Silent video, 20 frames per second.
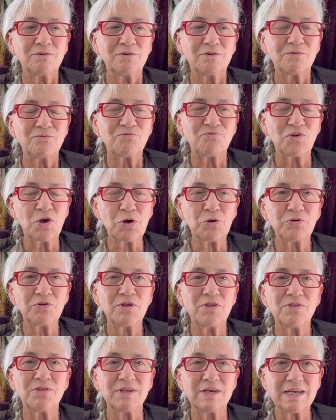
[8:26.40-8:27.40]
felt
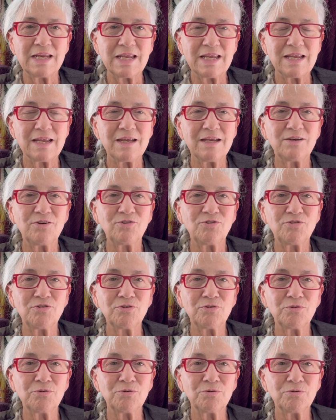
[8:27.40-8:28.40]
the need
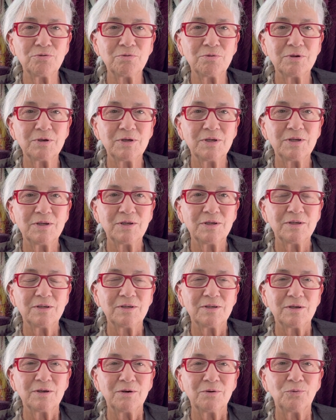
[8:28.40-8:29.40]
to
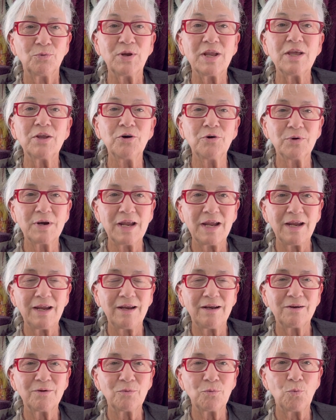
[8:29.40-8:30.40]

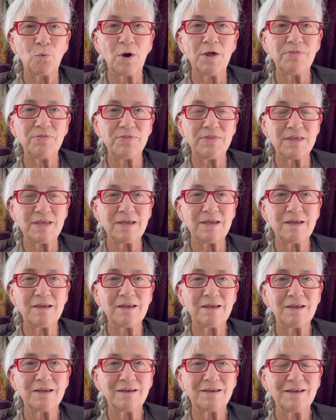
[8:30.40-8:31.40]
reiterate what
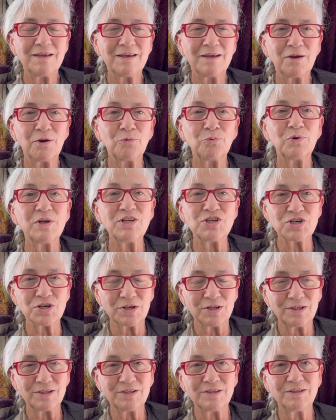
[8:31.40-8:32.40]
the
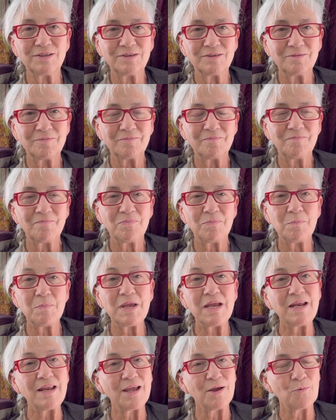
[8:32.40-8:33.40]
original
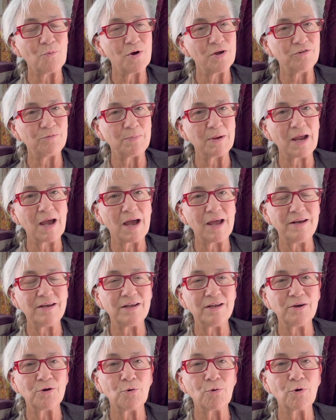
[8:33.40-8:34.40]
meaning was behind
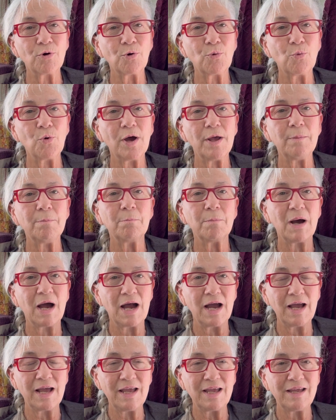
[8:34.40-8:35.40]
it, or what
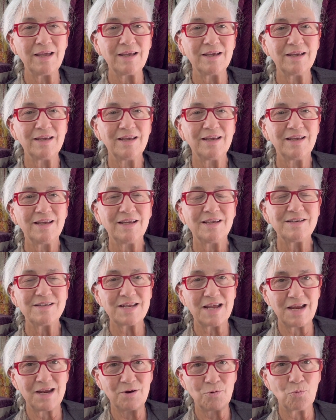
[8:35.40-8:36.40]
my
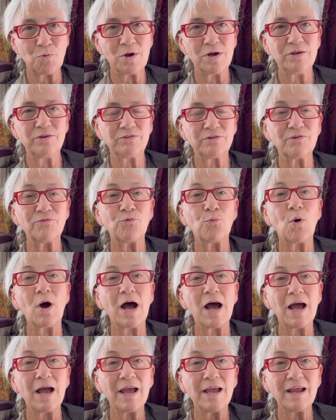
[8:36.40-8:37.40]
take was of
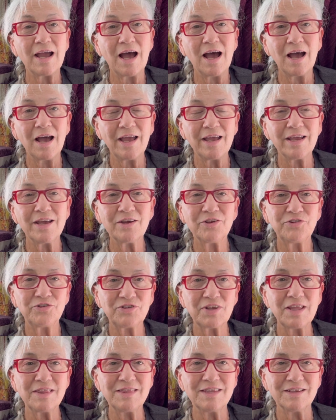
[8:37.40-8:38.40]
why I
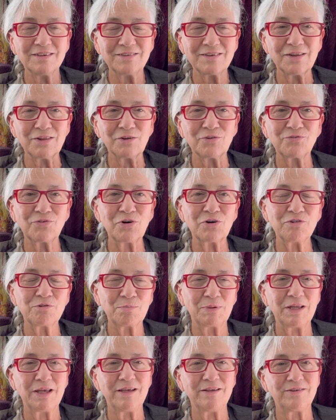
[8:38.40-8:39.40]
said this in the first
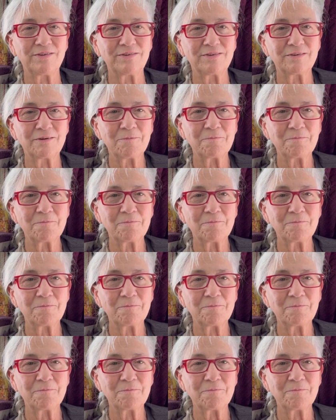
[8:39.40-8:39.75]
place.